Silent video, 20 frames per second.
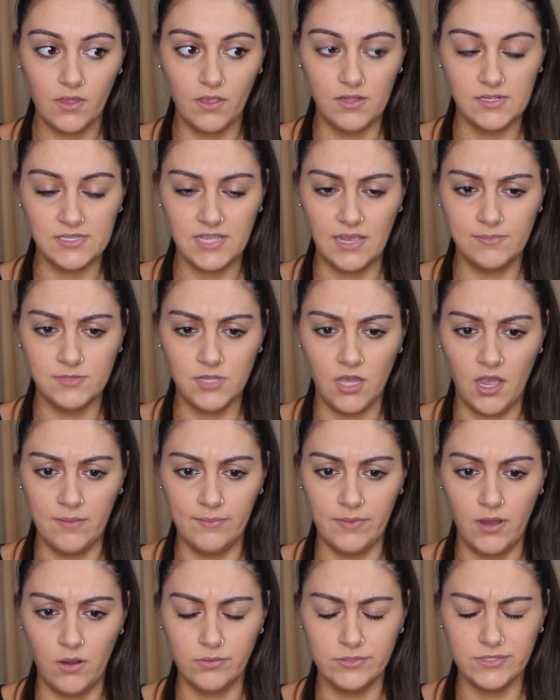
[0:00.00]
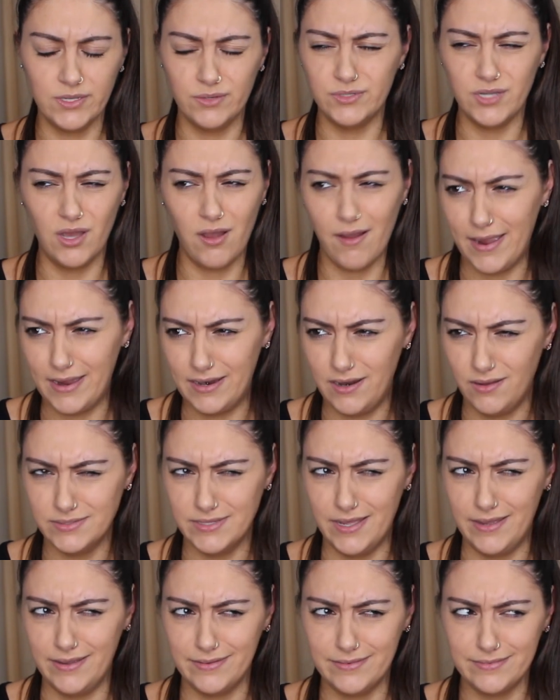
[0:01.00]
at the same time, I was so tired. I
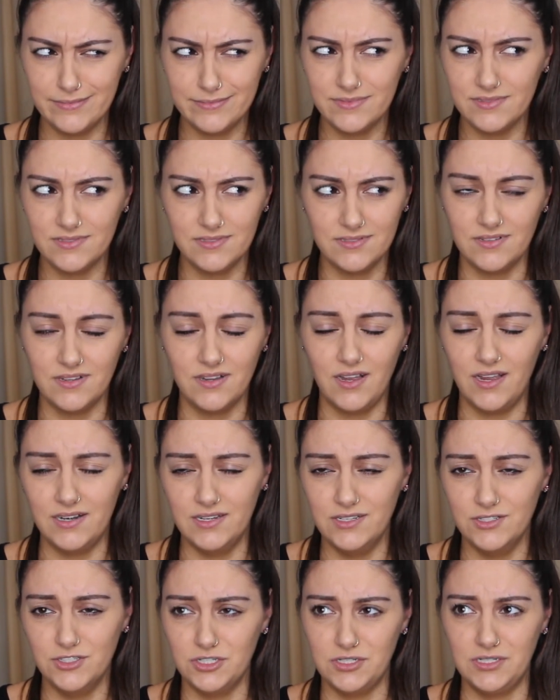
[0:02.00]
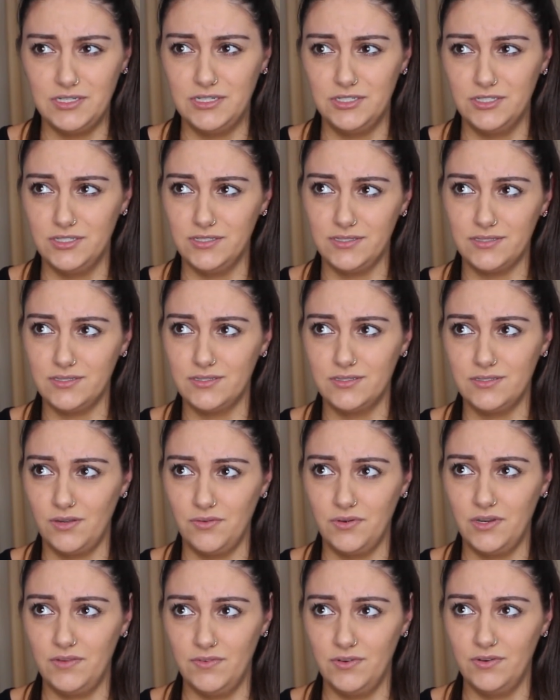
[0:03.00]
was like, I literally just
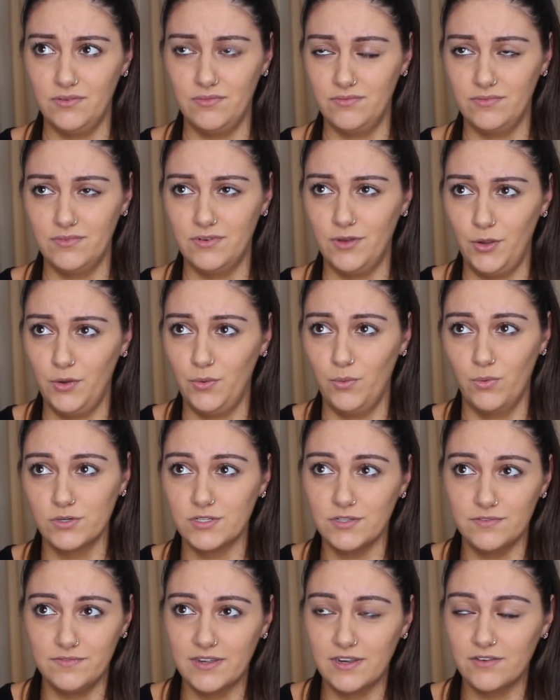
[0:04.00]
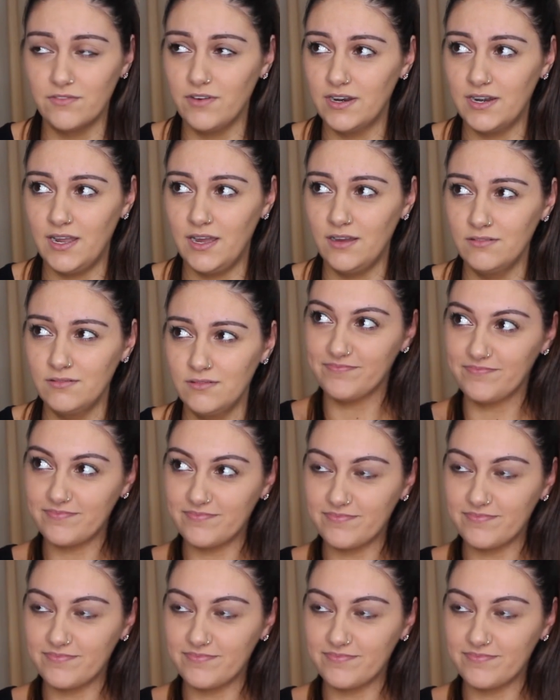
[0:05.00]
don't even know what to think right now.